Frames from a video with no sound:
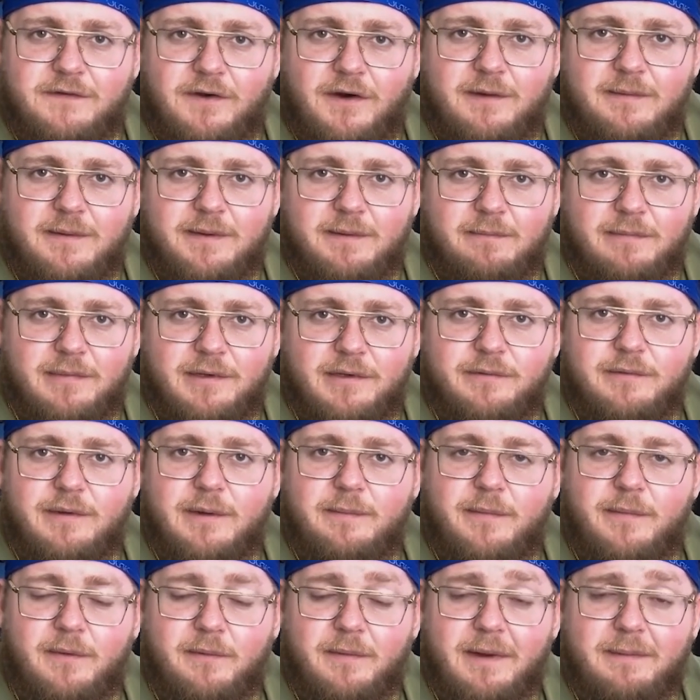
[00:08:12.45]
Army blew
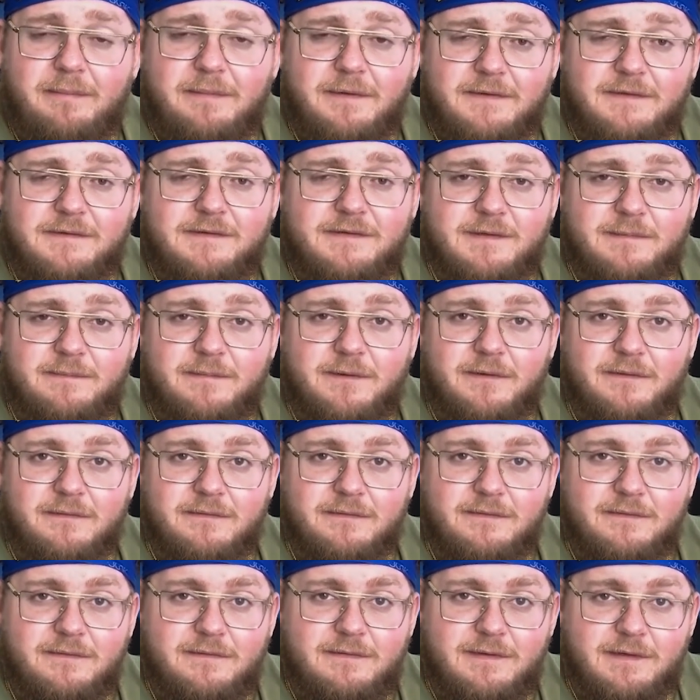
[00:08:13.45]
up a weapons depot
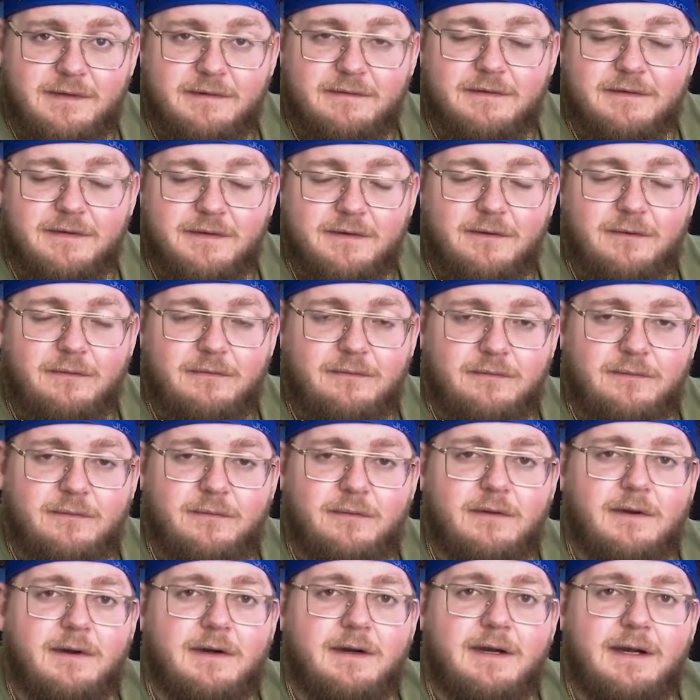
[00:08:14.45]
during the Gulf
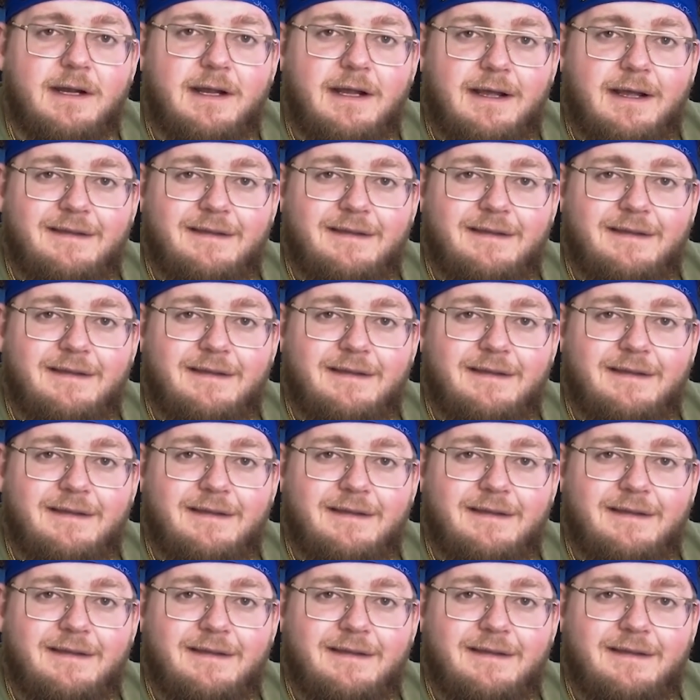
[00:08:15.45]
War